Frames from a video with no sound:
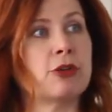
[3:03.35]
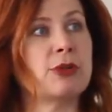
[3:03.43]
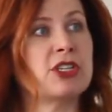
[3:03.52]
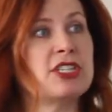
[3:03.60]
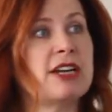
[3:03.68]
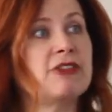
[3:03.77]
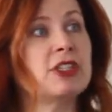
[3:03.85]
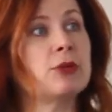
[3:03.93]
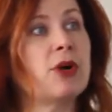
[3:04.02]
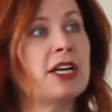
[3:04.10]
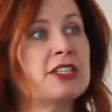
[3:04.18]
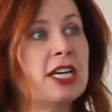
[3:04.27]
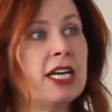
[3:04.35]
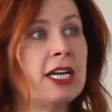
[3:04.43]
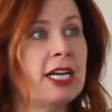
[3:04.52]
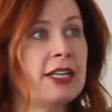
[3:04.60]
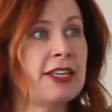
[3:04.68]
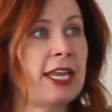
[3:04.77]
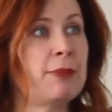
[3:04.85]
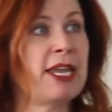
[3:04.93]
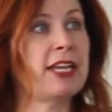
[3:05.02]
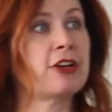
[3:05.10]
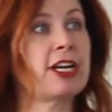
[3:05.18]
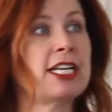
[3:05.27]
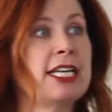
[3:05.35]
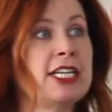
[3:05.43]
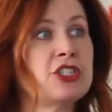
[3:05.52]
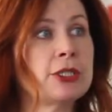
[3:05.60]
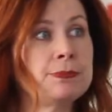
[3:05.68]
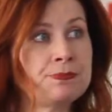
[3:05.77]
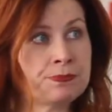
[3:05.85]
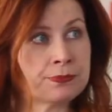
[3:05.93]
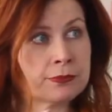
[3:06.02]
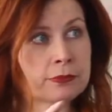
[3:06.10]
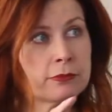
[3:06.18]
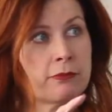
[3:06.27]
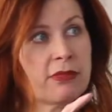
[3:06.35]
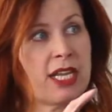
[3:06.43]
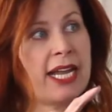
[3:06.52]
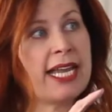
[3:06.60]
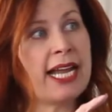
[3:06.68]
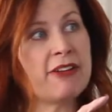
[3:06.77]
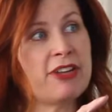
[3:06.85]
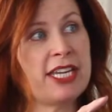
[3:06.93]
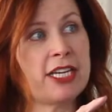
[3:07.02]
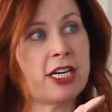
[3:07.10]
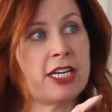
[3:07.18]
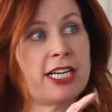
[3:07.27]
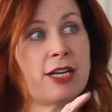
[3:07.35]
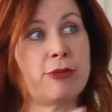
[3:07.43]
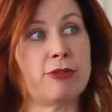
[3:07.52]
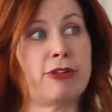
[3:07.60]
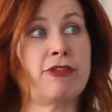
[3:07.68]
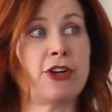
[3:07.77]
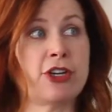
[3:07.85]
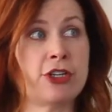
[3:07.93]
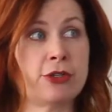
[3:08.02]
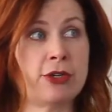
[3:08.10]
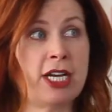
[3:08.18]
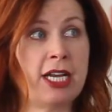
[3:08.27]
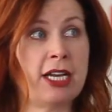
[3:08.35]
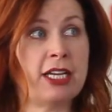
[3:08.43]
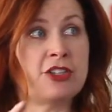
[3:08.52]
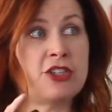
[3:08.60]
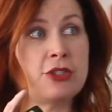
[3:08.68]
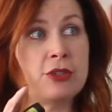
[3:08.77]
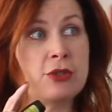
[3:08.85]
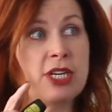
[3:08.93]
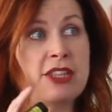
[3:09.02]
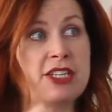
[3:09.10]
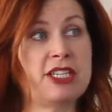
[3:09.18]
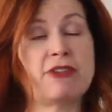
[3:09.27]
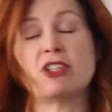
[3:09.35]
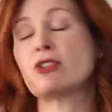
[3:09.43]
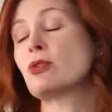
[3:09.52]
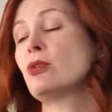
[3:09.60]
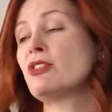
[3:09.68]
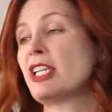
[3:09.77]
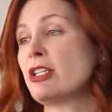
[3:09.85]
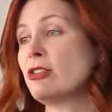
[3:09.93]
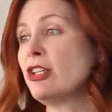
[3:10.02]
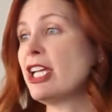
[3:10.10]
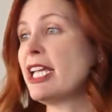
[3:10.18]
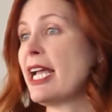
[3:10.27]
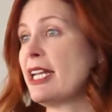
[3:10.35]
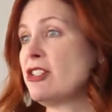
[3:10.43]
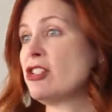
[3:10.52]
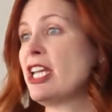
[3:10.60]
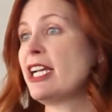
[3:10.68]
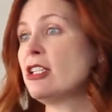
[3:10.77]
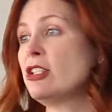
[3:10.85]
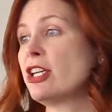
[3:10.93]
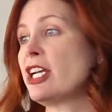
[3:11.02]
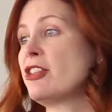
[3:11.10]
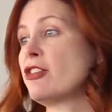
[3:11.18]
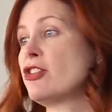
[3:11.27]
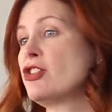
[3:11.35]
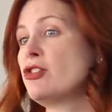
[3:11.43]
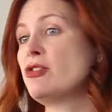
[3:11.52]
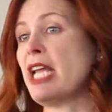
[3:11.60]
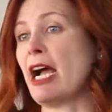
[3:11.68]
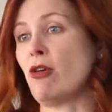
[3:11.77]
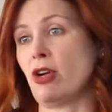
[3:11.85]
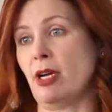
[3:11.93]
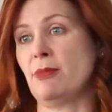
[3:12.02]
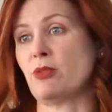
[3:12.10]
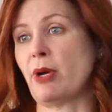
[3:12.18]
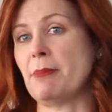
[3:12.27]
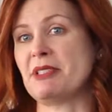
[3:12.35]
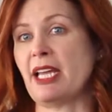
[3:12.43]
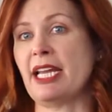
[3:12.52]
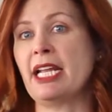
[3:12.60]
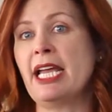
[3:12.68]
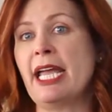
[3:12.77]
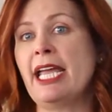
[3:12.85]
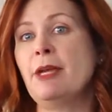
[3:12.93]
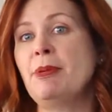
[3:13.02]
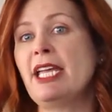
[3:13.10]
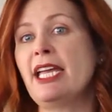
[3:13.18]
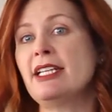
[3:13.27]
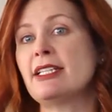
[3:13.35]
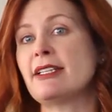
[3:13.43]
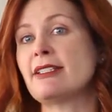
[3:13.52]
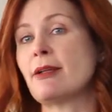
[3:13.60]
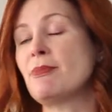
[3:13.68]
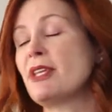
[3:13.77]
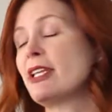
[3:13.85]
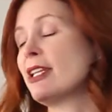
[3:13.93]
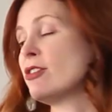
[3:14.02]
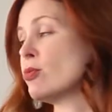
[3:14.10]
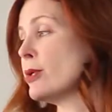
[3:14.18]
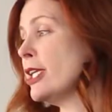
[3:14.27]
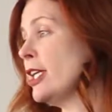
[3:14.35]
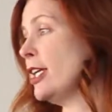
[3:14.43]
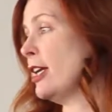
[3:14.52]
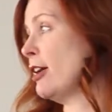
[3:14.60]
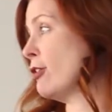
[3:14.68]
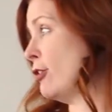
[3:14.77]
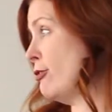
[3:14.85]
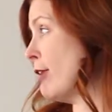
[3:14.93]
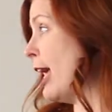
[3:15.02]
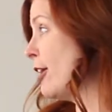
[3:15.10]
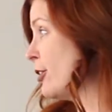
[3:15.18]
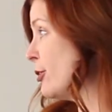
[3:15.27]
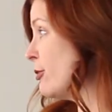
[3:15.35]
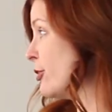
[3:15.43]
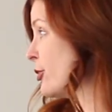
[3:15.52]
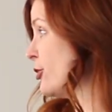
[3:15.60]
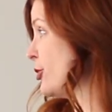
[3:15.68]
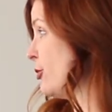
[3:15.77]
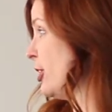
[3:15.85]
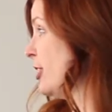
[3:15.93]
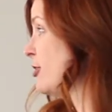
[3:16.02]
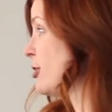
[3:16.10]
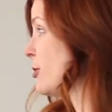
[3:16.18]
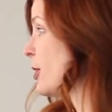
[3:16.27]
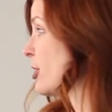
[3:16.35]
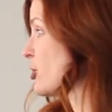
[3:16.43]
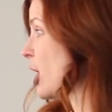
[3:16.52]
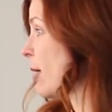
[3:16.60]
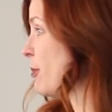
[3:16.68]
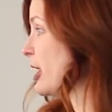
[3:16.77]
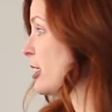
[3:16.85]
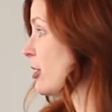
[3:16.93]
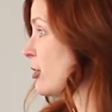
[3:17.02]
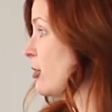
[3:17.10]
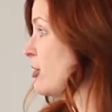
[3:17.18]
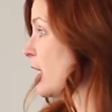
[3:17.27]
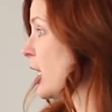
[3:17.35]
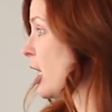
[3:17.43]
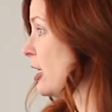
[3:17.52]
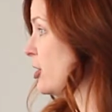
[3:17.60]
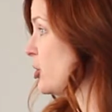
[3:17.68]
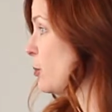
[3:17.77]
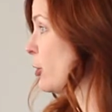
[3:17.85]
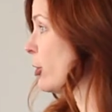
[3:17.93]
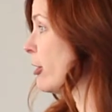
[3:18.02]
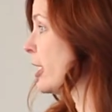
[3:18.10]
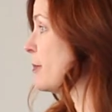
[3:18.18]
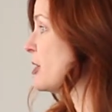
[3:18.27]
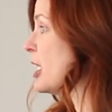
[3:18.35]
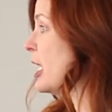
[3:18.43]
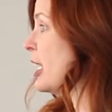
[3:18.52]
But you definitely want the APA accreditation. I have here, and I would refer you to the different schools that you're looking at to take a look at their student outcomes website. APA does something that's really a good value for students who are shopping clinical psychology programs.